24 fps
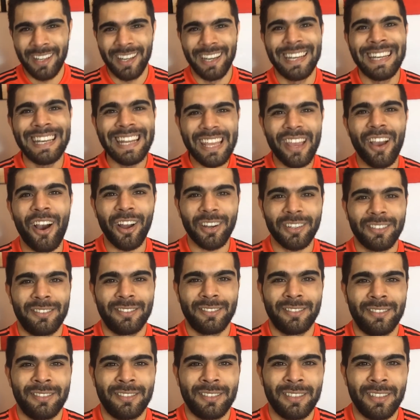Lyon.
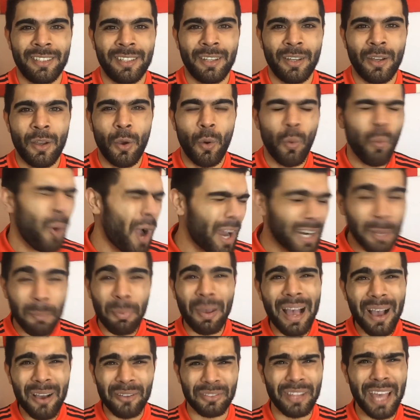What
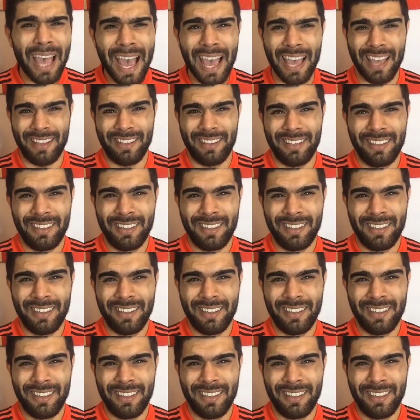about that?